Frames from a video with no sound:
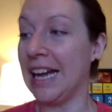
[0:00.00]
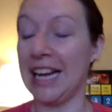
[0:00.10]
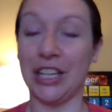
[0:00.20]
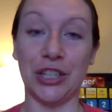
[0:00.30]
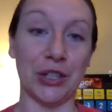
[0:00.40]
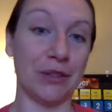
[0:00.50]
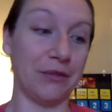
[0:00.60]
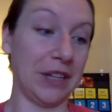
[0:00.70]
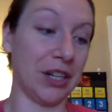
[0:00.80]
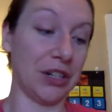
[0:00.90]
and your
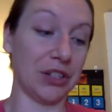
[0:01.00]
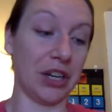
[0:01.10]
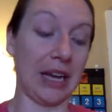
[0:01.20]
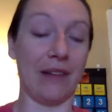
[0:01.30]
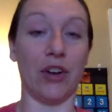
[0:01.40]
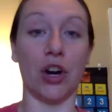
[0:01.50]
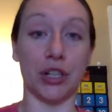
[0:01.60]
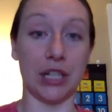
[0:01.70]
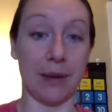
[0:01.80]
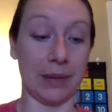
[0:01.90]
vinegar is going to have a
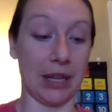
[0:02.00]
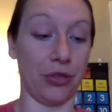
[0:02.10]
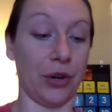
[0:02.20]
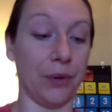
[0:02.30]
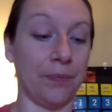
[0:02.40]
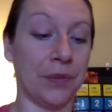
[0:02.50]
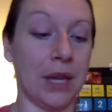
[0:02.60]
harder time getting through.